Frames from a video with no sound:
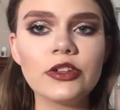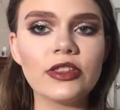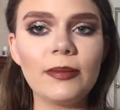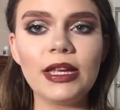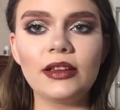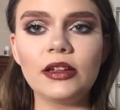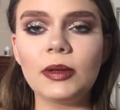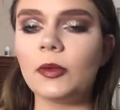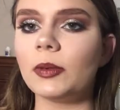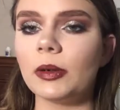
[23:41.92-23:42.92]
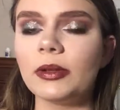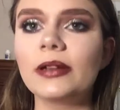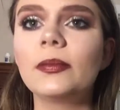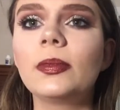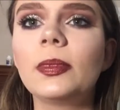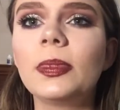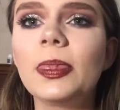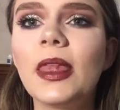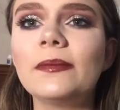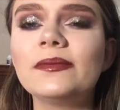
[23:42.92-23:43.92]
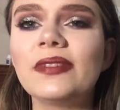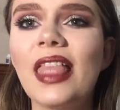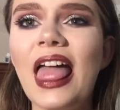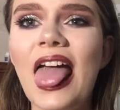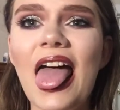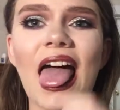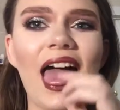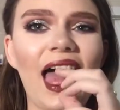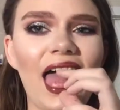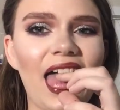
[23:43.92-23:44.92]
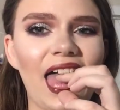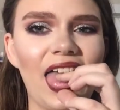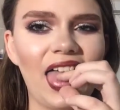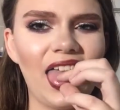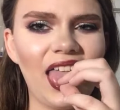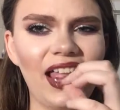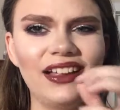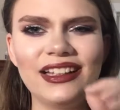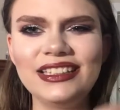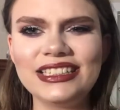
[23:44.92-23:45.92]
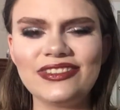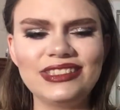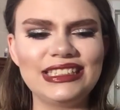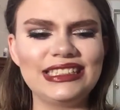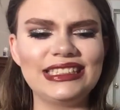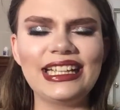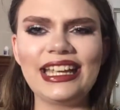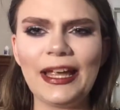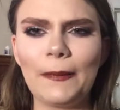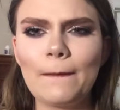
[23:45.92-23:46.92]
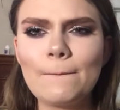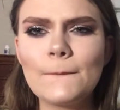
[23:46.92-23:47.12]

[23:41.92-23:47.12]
So that made it a little bit more purpley. It's so sticky.